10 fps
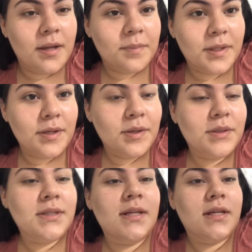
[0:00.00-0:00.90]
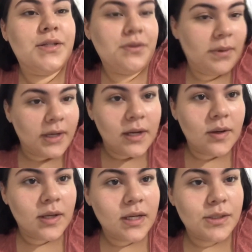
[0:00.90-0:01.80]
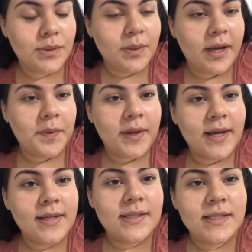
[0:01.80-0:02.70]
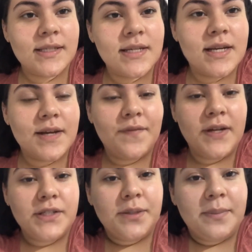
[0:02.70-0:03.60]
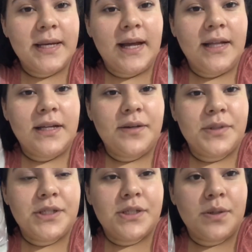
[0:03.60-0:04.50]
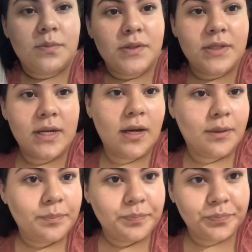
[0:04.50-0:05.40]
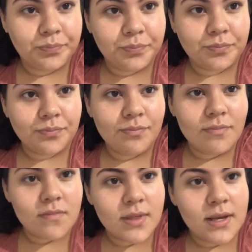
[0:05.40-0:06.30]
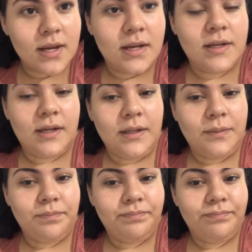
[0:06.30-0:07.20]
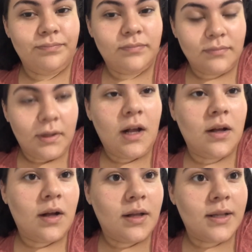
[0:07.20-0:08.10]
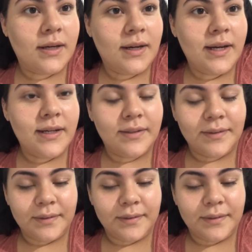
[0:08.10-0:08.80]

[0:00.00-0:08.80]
I'm gonna go to the kitchen right now and get 2 egg whites, finish up my gallon, which is almost done, and I'll call it a night.